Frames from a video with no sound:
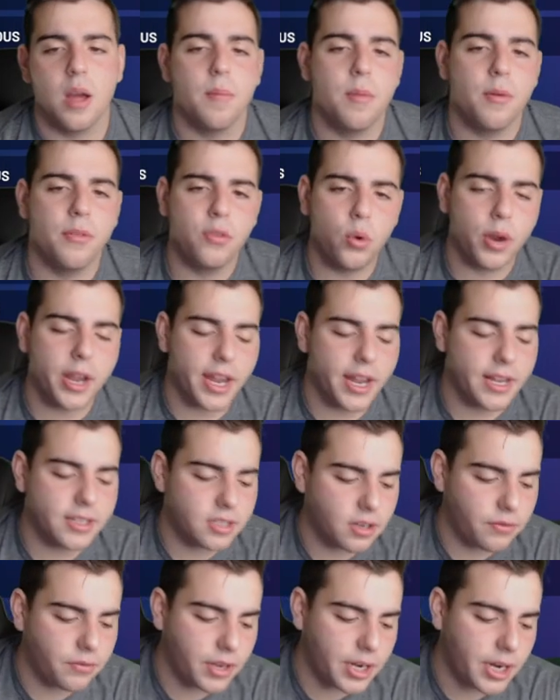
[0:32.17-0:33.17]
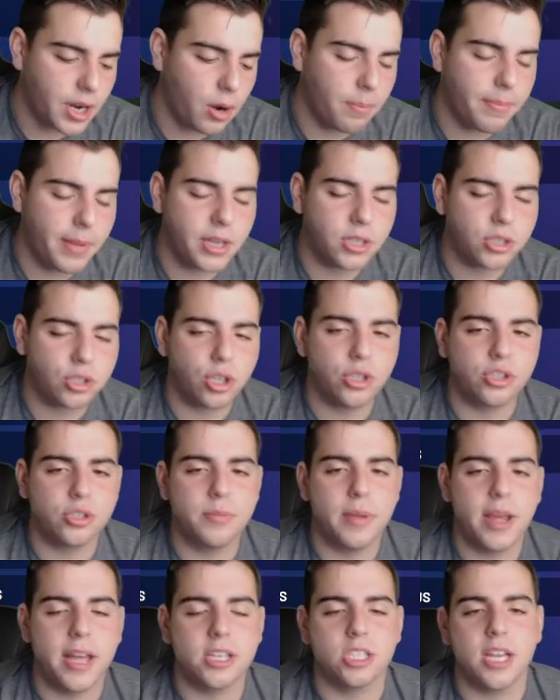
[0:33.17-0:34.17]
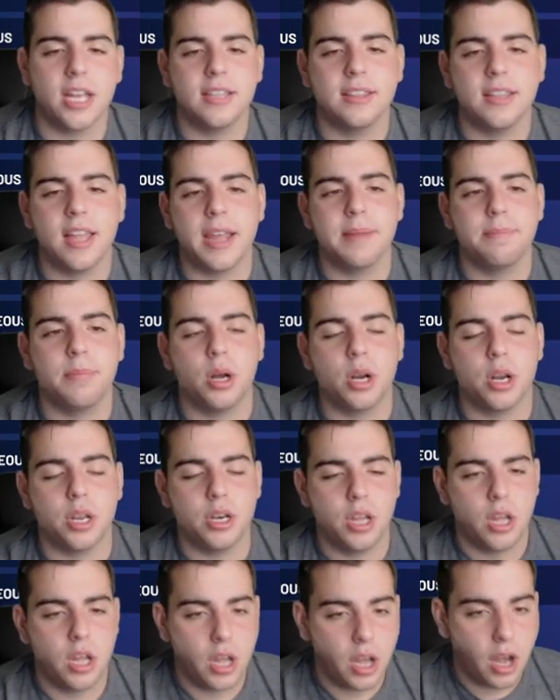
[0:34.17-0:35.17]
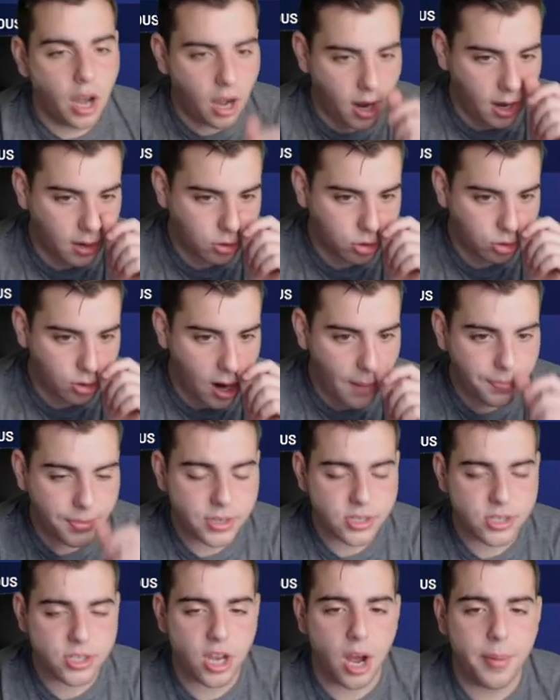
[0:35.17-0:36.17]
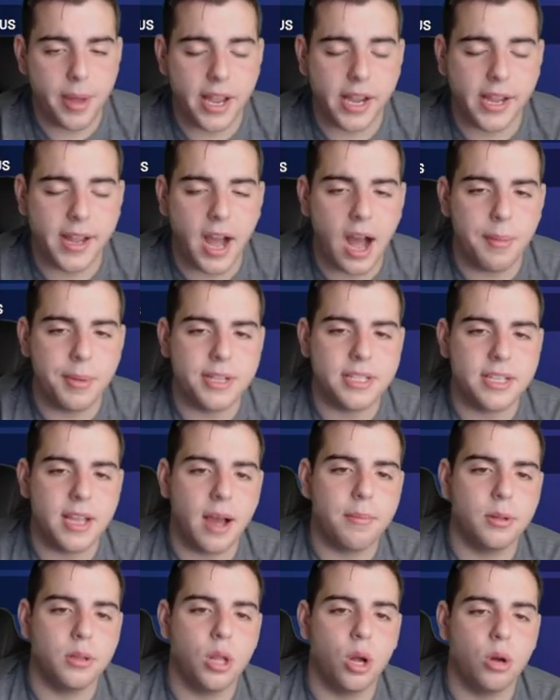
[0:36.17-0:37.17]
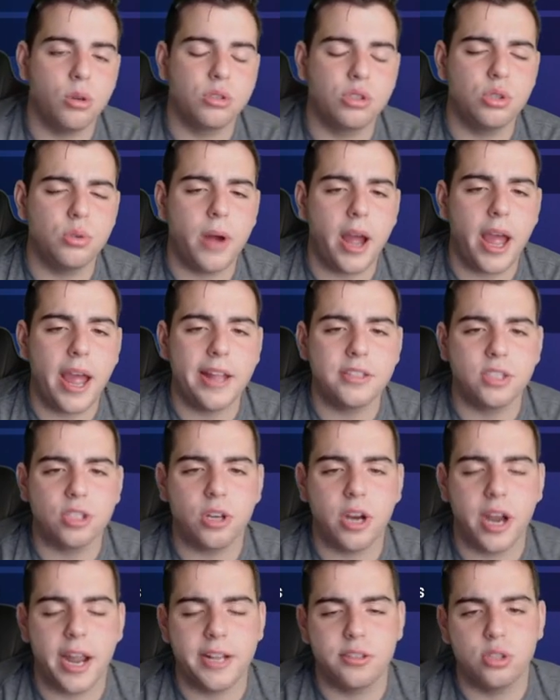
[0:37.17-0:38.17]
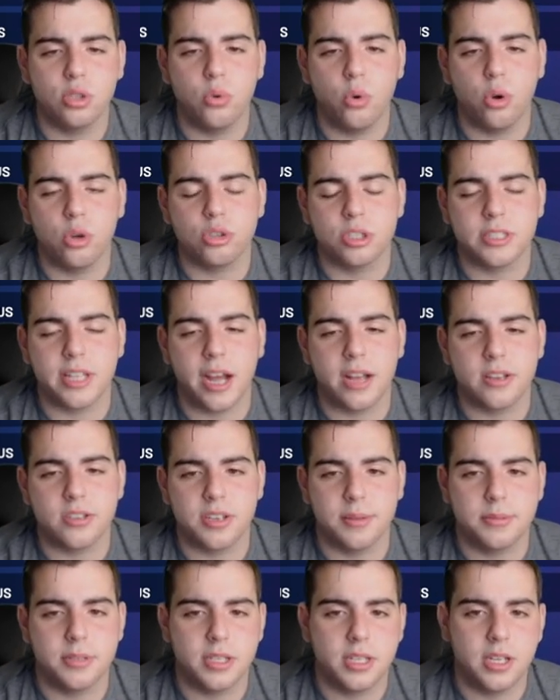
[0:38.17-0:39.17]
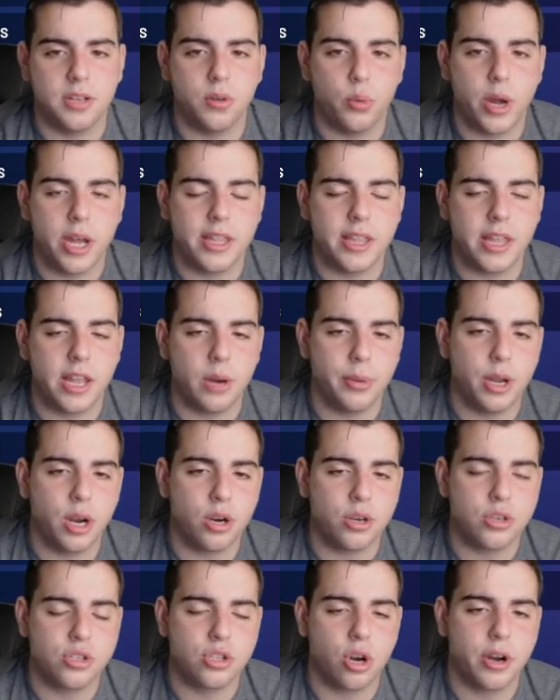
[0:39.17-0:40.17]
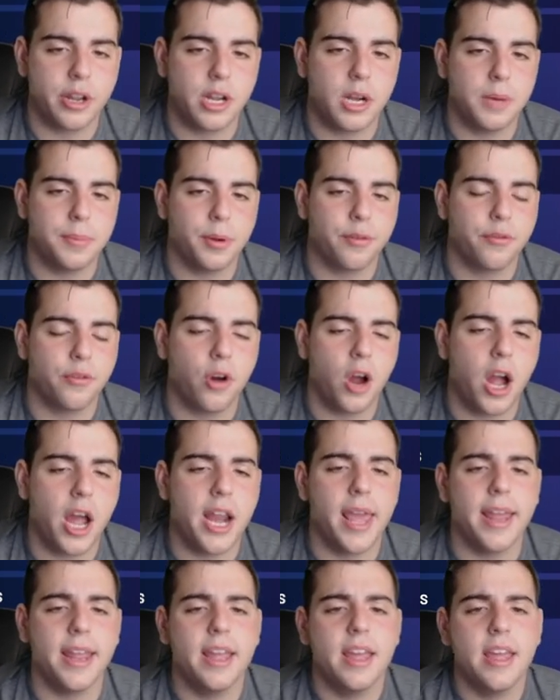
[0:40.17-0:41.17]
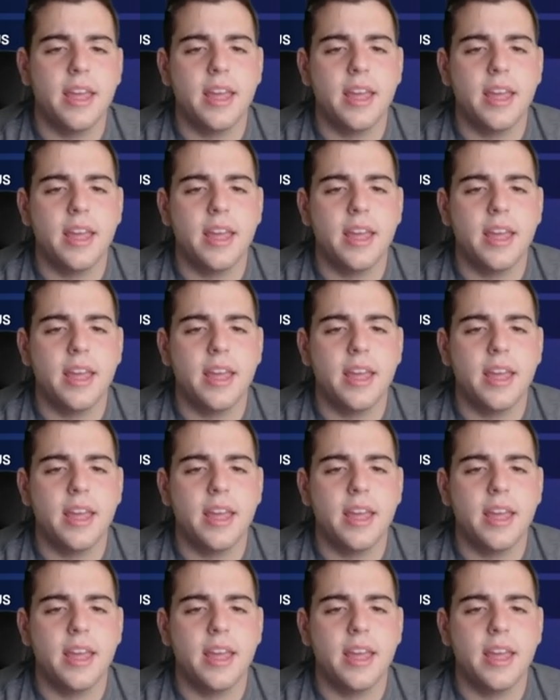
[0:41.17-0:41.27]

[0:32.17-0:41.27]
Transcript: Before we get into the video, make sure to smash that like button, uh, drop the sub, and comment down below to enter a 200,000 MT giveaway that we are starting up on Friday.